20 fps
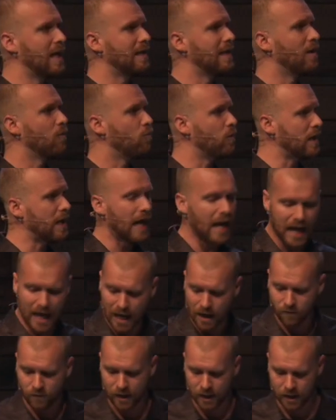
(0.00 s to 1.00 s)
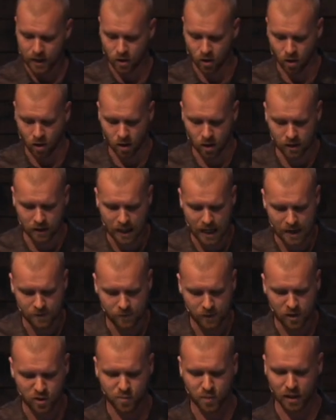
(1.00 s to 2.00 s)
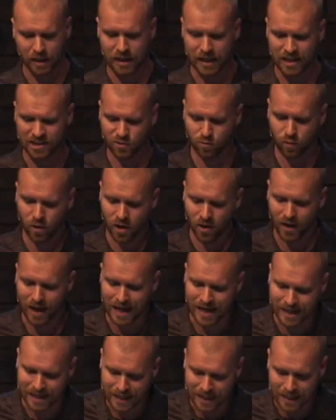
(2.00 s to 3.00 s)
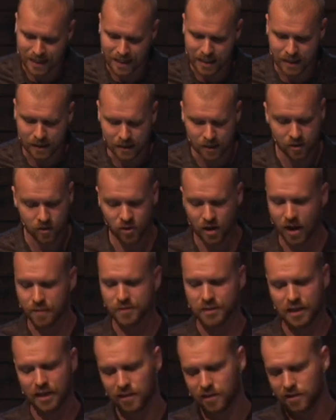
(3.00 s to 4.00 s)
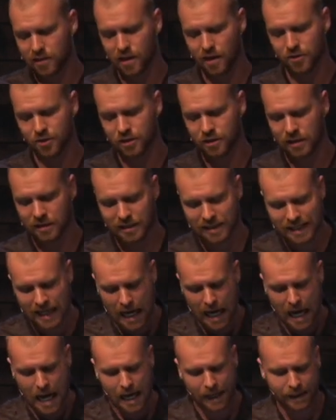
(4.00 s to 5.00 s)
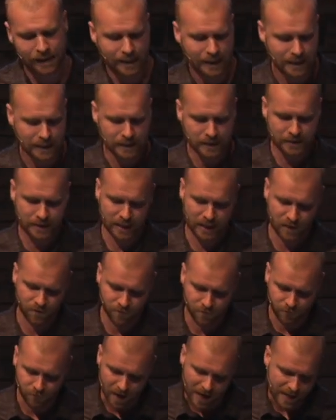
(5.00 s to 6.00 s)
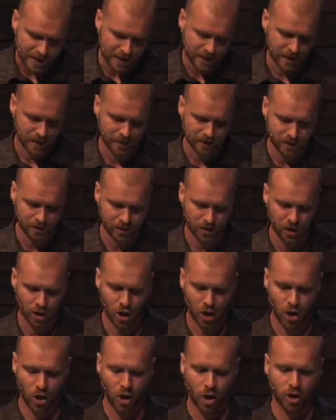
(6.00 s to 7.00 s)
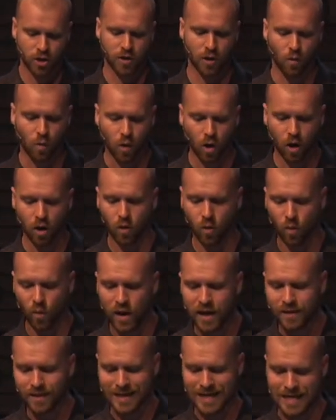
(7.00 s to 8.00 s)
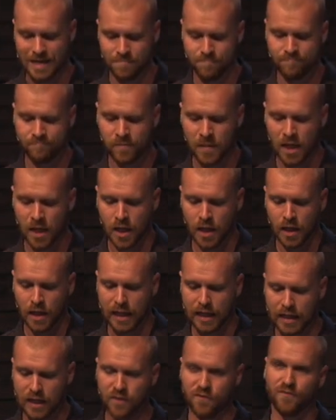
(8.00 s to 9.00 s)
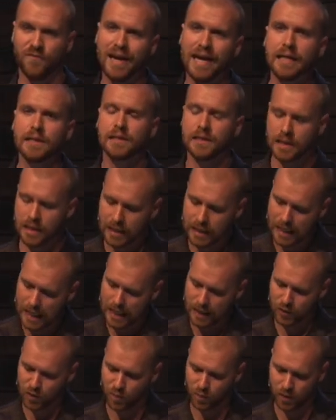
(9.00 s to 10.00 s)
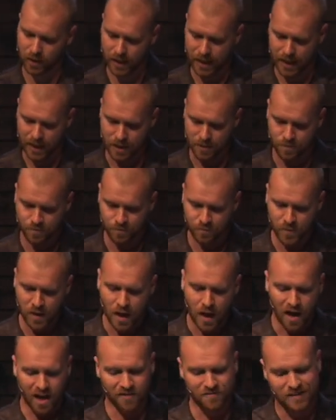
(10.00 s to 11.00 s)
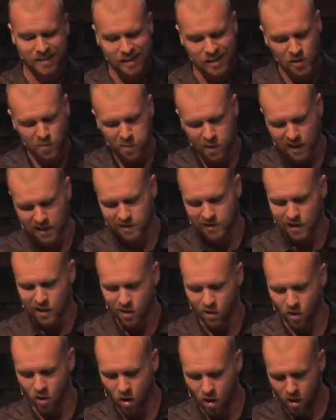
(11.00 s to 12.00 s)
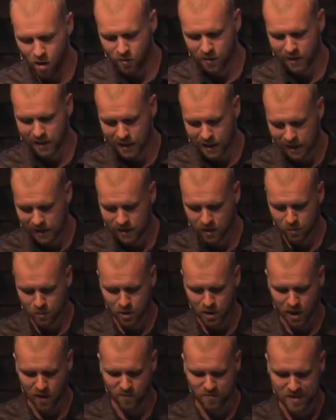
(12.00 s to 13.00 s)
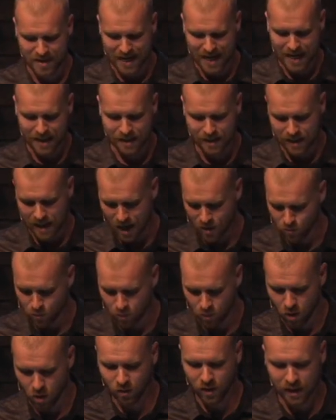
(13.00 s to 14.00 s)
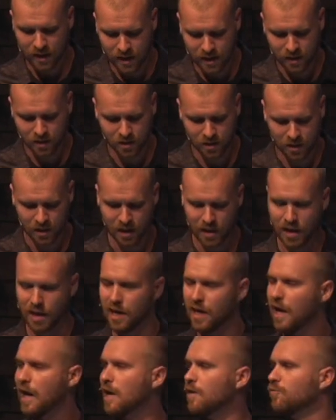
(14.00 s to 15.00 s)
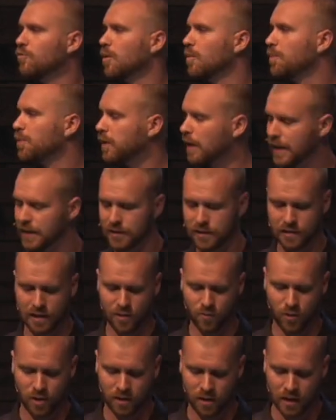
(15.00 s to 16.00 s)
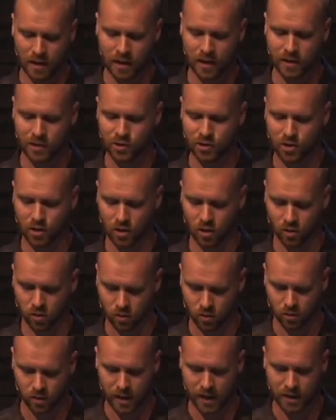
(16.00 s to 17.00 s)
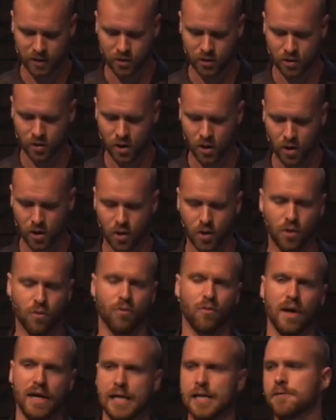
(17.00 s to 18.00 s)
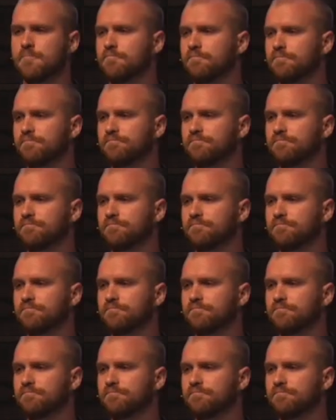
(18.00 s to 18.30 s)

that we have in our life in his book, God's Will, and he describes it as such. He says, God is inviting us to work with him in advancing God's plan of displacing all the kingdoms of death and brokenness and replace them with his glorious reign.